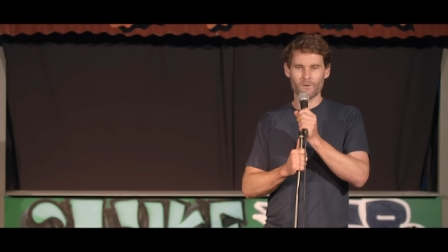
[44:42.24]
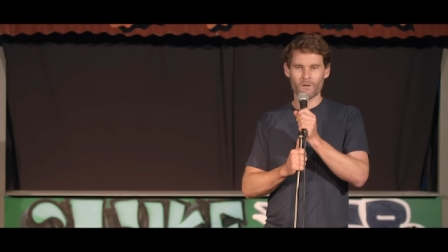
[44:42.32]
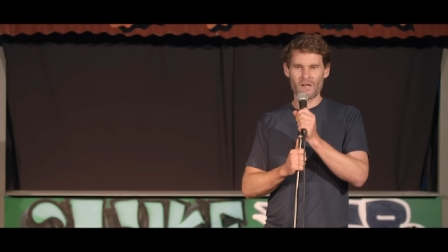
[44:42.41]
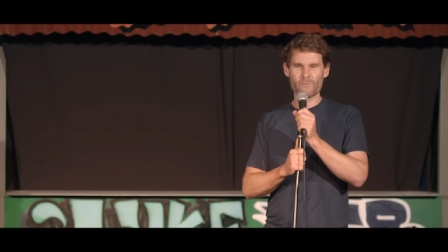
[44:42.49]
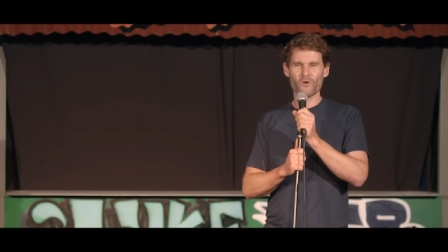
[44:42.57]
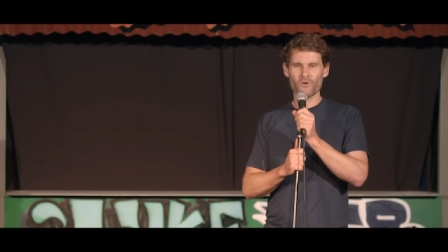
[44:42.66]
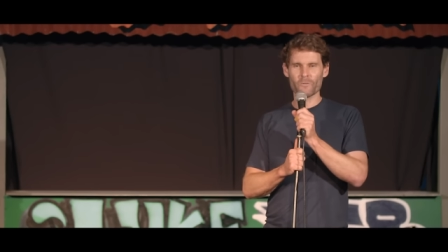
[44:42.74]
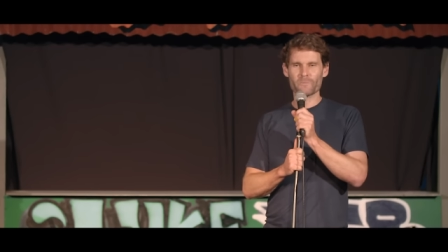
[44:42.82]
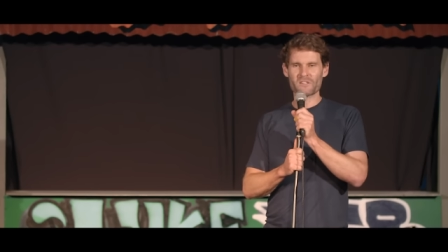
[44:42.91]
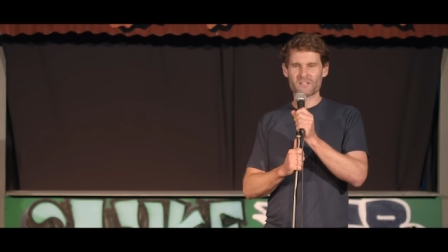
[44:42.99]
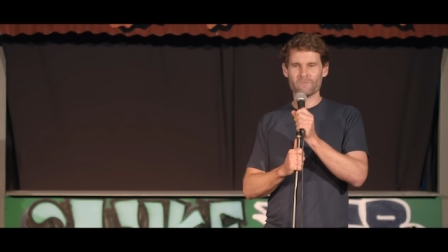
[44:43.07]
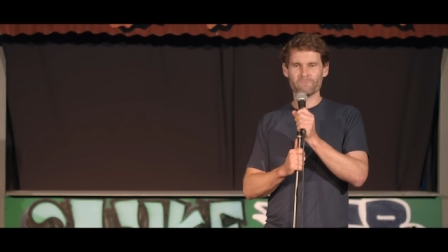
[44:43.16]
he might not
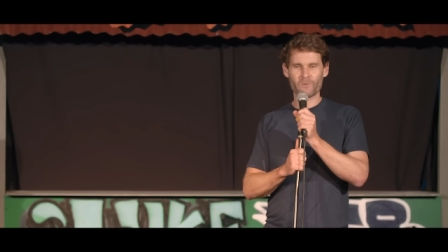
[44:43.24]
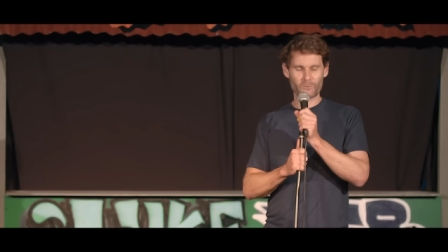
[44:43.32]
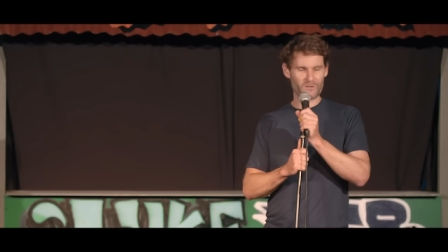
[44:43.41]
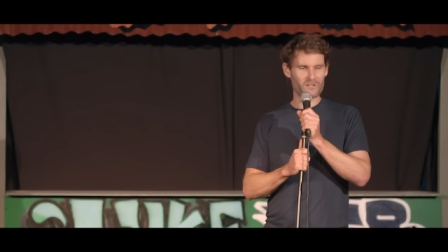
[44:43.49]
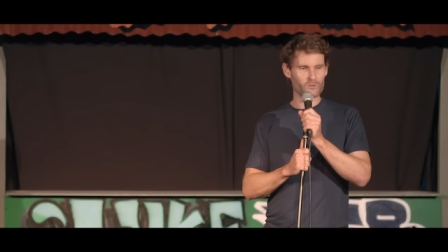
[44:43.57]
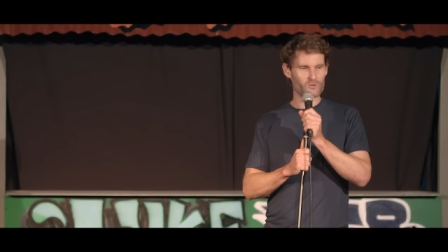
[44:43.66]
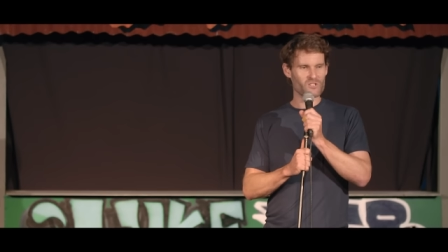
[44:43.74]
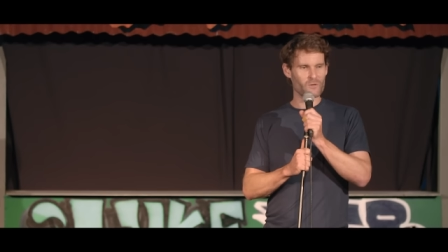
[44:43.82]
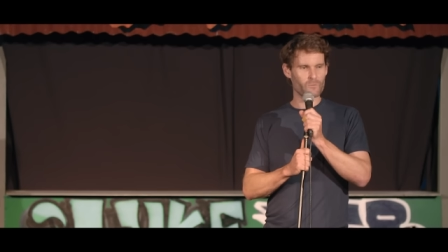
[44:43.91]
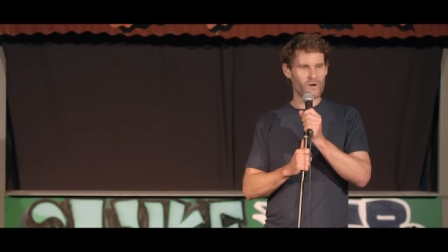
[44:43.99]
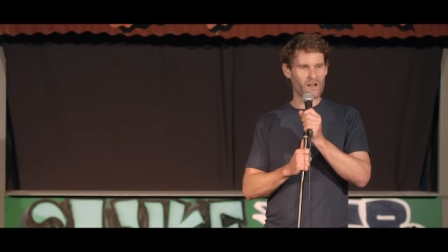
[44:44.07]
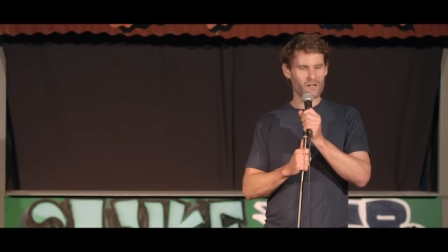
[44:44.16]
be some filthy little
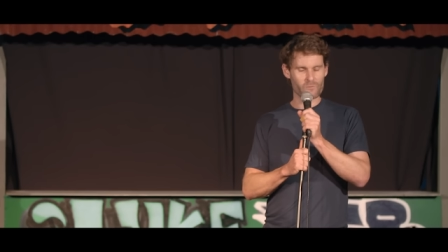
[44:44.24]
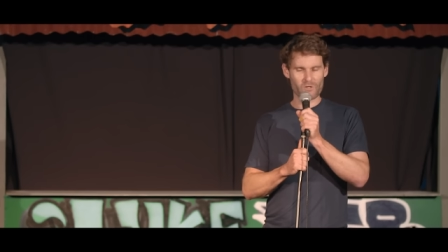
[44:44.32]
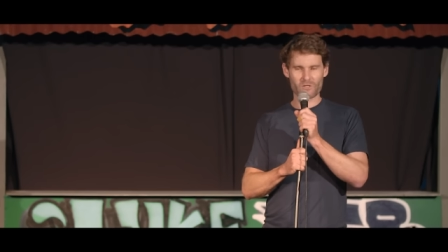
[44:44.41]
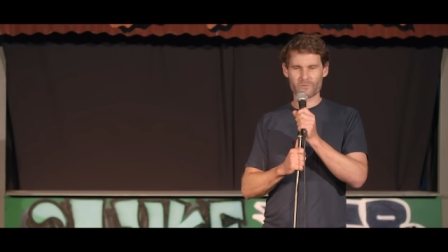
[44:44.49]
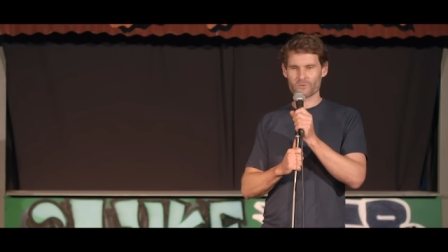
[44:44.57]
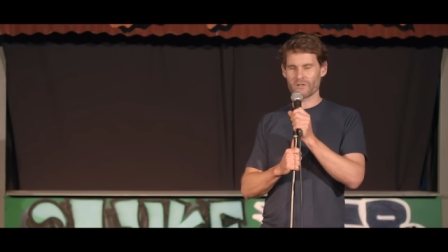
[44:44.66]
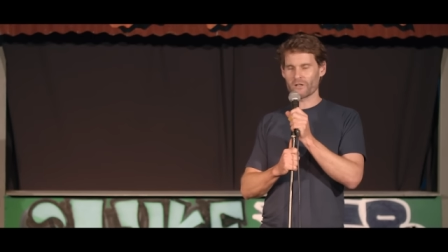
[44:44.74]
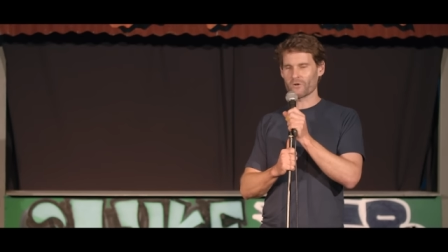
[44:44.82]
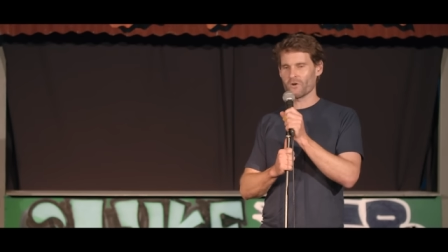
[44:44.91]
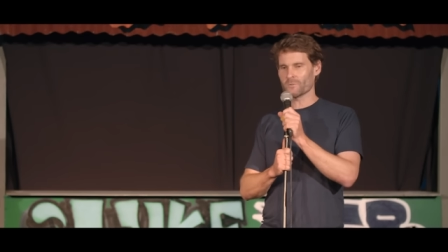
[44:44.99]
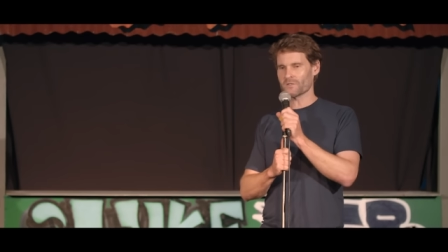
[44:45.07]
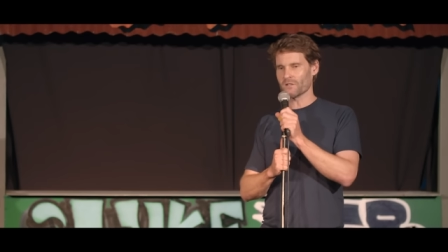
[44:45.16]
tip rat commuting between
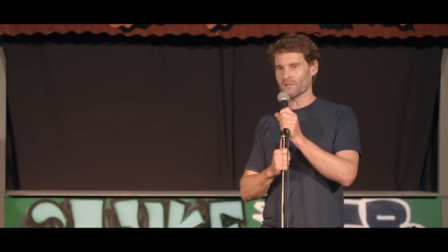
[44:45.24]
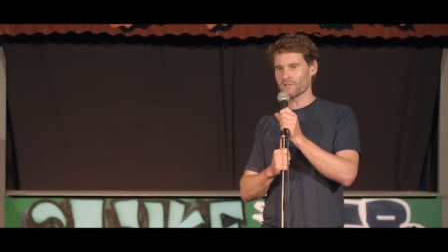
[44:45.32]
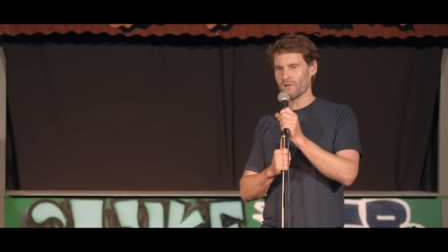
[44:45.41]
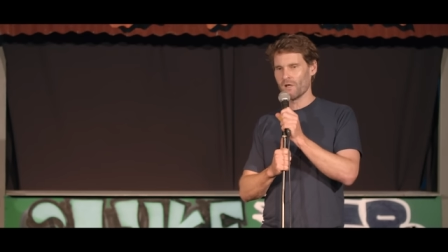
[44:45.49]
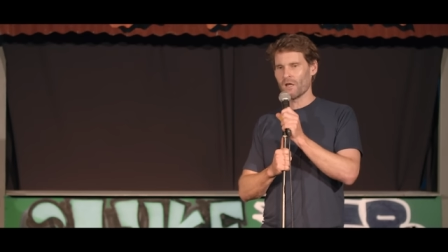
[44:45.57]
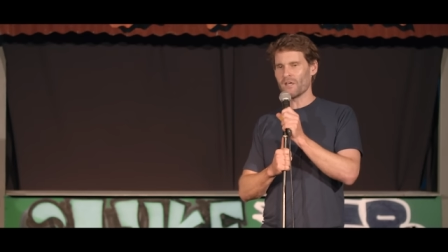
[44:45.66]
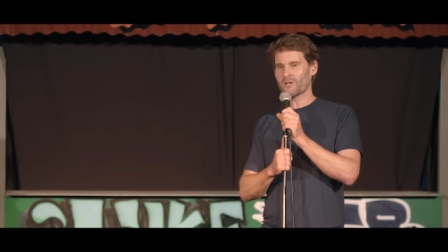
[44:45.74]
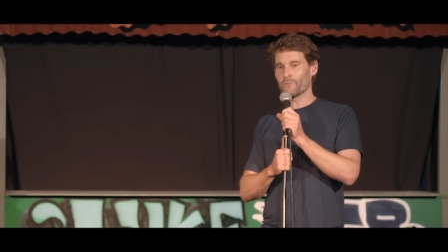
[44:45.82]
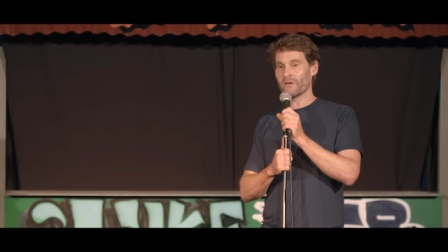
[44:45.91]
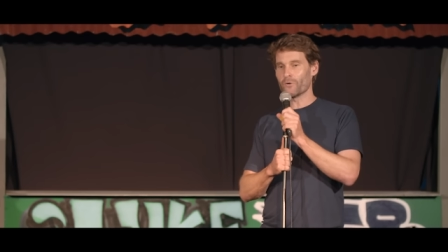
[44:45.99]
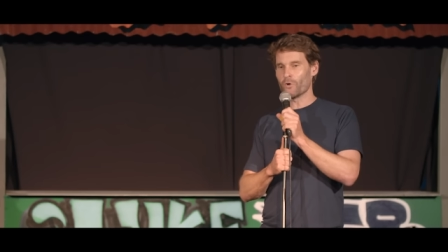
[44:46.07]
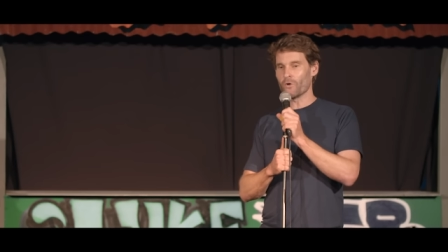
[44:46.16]
crime scenes. He could
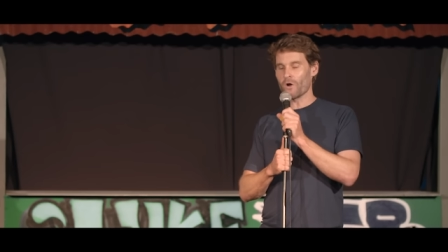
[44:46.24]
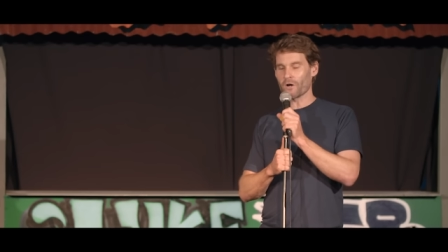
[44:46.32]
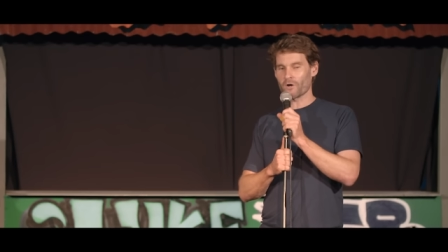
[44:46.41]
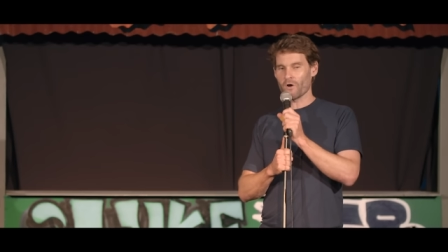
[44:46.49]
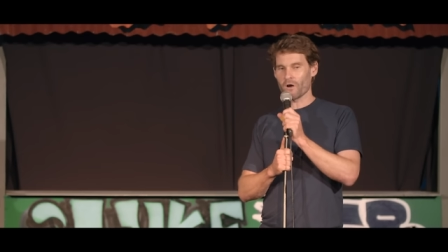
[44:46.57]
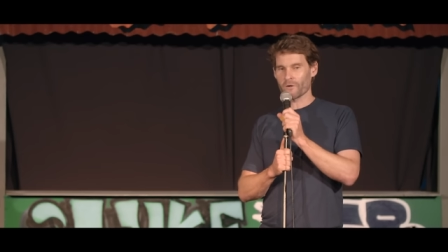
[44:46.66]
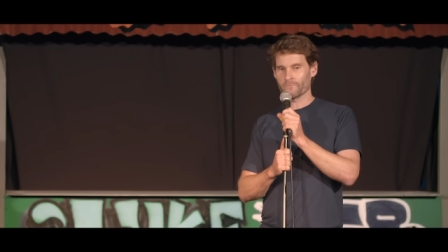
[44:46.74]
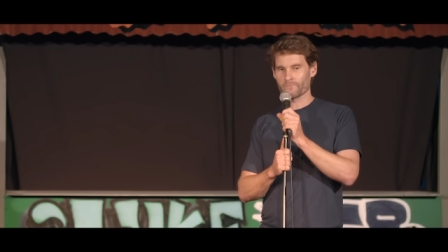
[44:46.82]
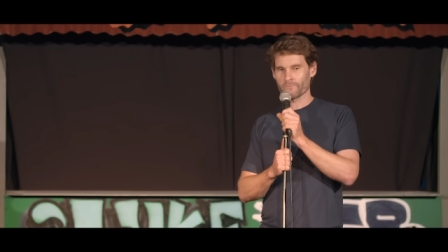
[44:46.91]
be an all right guy.